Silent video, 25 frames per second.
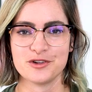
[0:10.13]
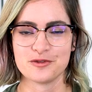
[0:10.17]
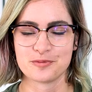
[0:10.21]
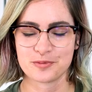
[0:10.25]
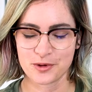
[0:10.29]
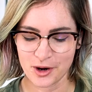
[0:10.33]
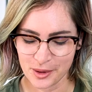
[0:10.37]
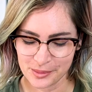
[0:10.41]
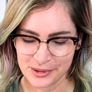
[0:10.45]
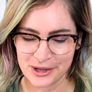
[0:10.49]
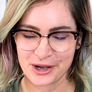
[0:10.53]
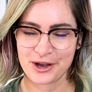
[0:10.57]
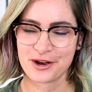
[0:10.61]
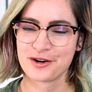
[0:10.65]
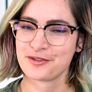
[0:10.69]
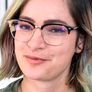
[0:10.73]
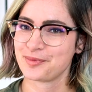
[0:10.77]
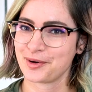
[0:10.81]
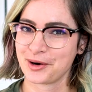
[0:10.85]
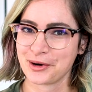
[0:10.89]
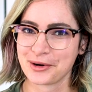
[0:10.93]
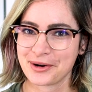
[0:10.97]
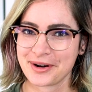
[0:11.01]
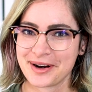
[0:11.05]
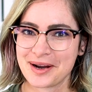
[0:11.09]
You've probably heard
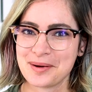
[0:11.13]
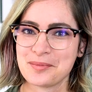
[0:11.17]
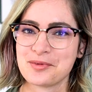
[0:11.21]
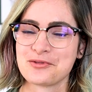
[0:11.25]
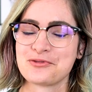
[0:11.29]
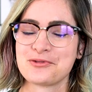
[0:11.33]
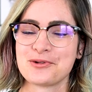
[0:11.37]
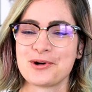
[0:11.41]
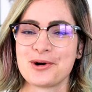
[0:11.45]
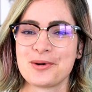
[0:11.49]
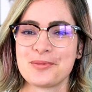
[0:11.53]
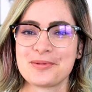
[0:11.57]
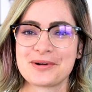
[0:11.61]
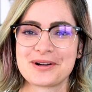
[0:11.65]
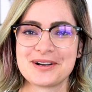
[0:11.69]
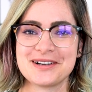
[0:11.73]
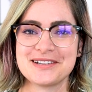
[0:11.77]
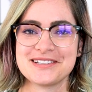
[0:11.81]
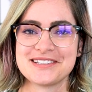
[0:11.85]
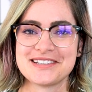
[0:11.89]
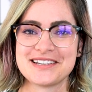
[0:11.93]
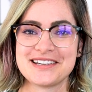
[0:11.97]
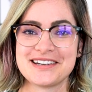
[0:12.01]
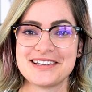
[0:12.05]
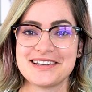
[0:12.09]
of Procreate before
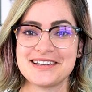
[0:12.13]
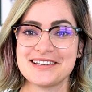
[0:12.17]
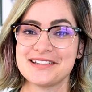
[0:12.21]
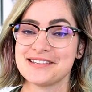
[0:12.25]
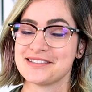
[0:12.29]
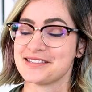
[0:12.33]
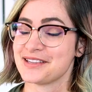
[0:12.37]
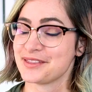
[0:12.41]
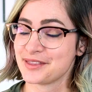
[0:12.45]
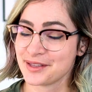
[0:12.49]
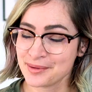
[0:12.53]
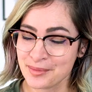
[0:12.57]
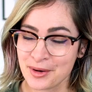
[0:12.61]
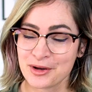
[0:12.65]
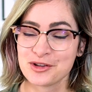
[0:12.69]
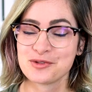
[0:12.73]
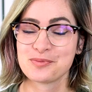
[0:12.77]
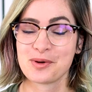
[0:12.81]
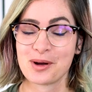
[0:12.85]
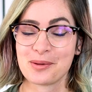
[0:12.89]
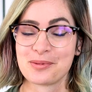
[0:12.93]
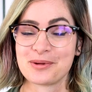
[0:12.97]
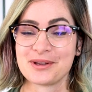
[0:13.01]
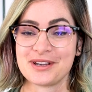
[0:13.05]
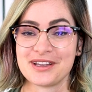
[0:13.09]
because it is the
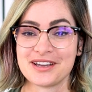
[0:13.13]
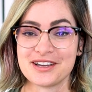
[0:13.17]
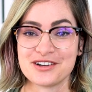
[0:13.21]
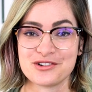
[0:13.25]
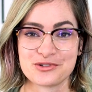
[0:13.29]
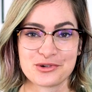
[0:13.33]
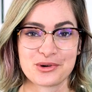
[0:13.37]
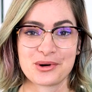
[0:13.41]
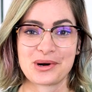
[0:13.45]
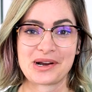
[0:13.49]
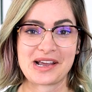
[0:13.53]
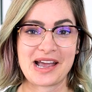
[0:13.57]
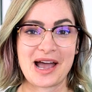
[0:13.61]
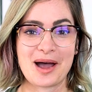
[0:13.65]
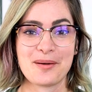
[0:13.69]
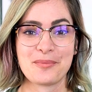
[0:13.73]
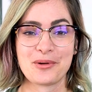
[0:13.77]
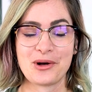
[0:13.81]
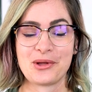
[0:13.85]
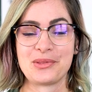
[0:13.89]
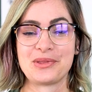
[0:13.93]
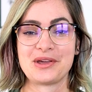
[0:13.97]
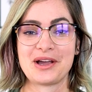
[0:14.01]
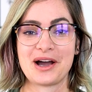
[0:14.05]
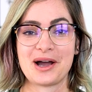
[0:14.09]
most popular drawing
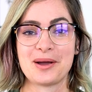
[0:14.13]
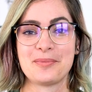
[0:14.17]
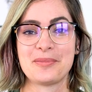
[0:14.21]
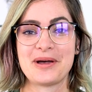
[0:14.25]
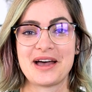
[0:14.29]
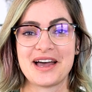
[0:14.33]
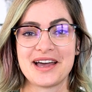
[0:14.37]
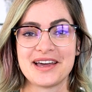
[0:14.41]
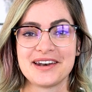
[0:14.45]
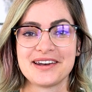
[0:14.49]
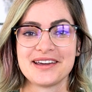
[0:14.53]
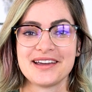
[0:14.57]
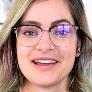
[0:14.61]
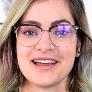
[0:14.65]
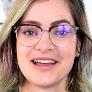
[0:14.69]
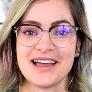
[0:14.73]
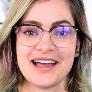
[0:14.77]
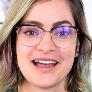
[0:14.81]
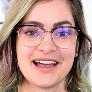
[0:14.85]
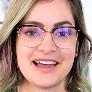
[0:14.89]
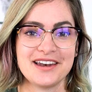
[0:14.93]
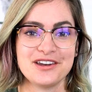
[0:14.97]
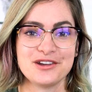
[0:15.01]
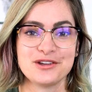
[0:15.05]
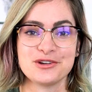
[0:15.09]
app on the iPad
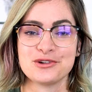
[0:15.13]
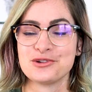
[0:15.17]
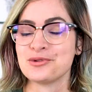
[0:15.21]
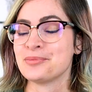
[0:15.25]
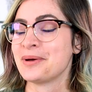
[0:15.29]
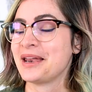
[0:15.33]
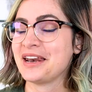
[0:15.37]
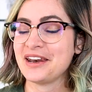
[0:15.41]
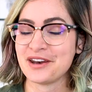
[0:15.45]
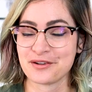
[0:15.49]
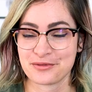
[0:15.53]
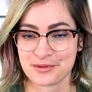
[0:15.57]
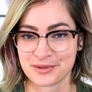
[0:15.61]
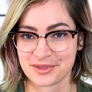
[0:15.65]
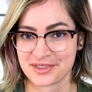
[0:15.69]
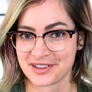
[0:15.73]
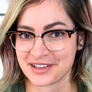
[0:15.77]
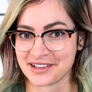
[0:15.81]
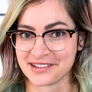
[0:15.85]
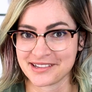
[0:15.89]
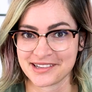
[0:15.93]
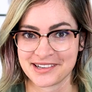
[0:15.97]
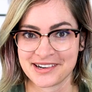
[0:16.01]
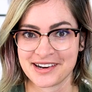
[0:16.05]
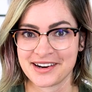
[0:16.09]
and you can do many different
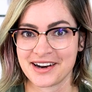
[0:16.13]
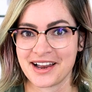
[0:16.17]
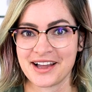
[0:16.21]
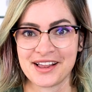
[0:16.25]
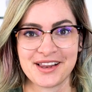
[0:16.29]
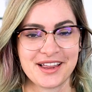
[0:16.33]
things in it.